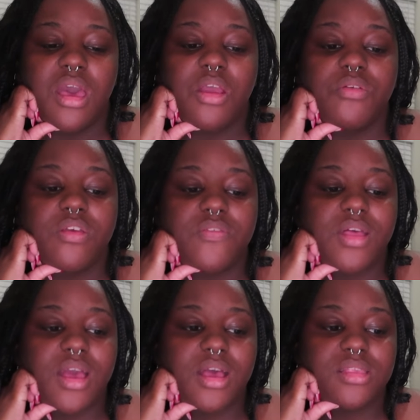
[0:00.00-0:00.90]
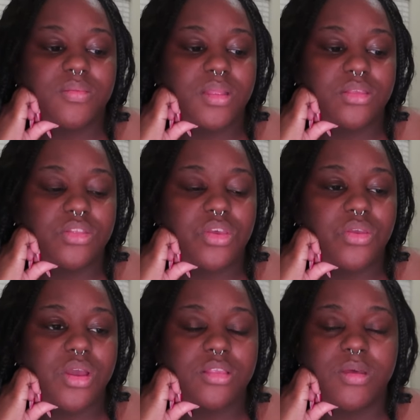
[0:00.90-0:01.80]
I really feel like I have something else to tell
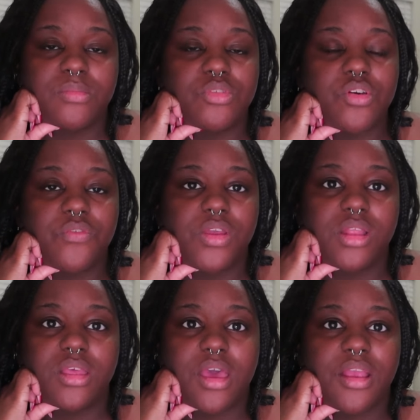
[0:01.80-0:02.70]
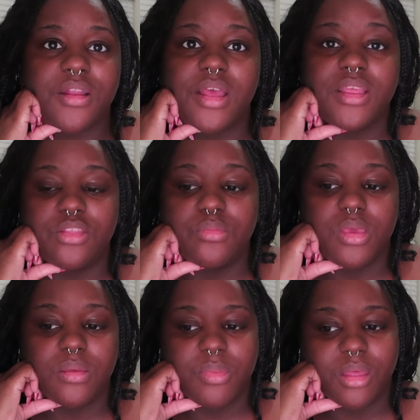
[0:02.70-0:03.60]
you guys, but I'm so freaking tired. I need to
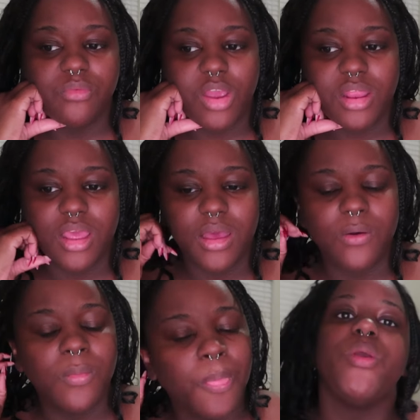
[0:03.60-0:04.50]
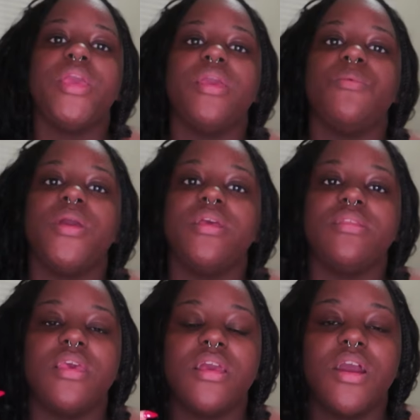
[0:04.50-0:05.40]
be in bed right now. We
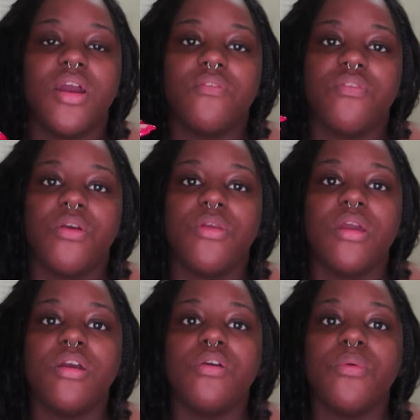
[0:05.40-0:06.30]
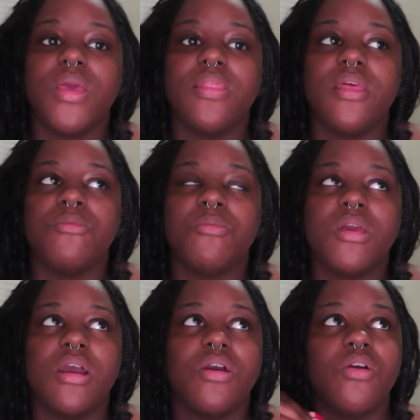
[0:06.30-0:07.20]
went and got Froyo, and then when we
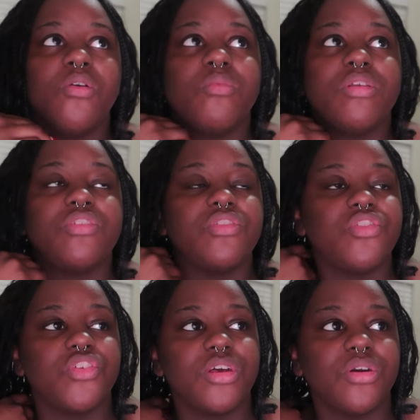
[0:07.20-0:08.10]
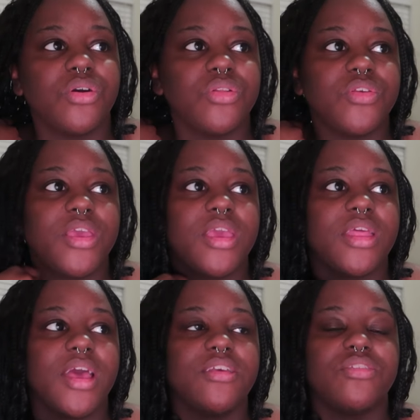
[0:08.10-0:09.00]
got home, we just chilled,
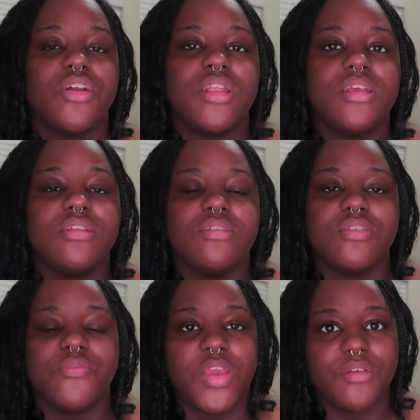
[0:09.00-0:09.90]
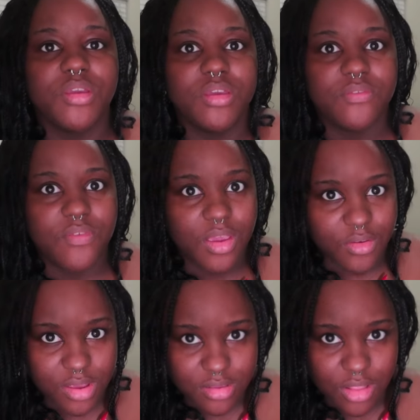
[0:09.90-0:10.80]
and I started very,
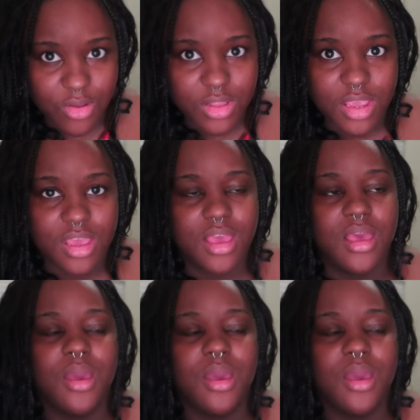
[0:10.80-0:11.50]
very slowly